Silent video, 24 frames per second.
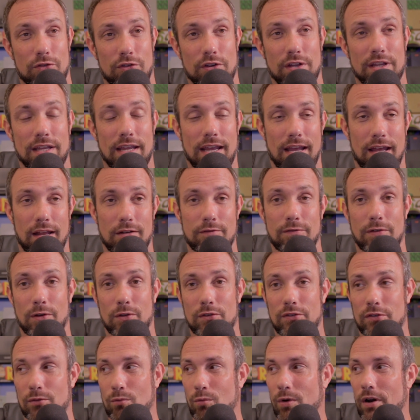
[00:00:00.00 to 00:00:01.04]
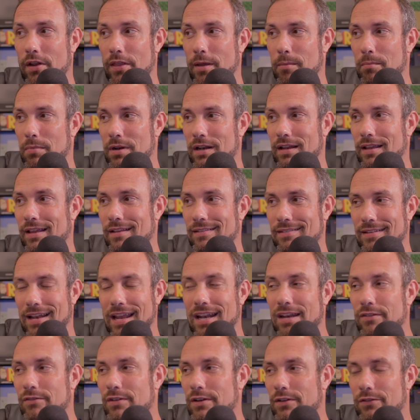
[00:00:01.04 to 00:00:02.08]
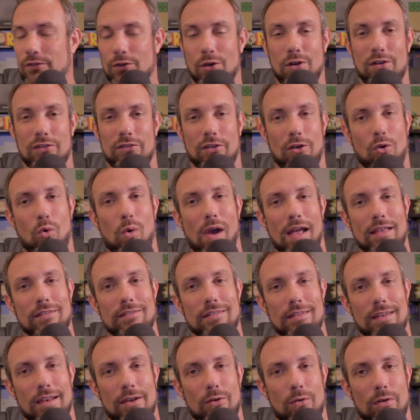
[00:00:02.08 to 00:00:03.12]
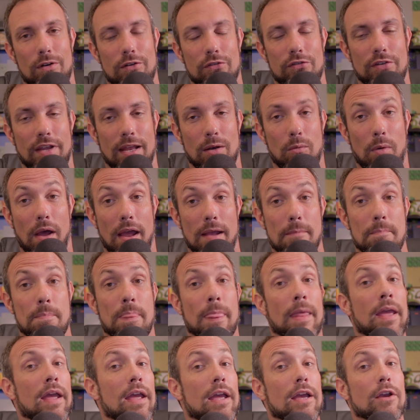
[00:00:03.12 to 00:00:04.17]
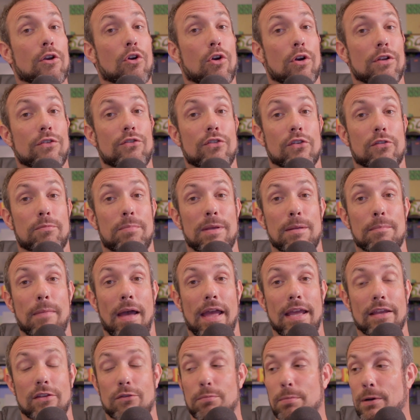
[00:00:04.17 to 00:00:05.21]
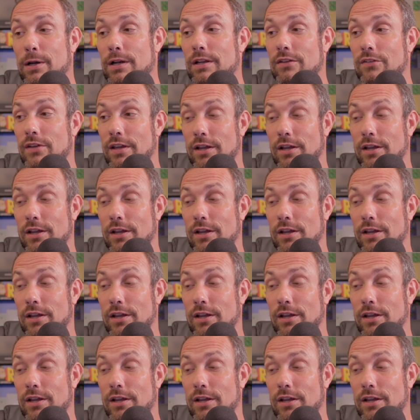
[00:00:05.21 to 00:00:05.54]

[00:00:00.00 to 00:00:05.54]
You can get headphones and wear them, but it's not even as good as a Quest, and I don't understand why. Could just be my experience.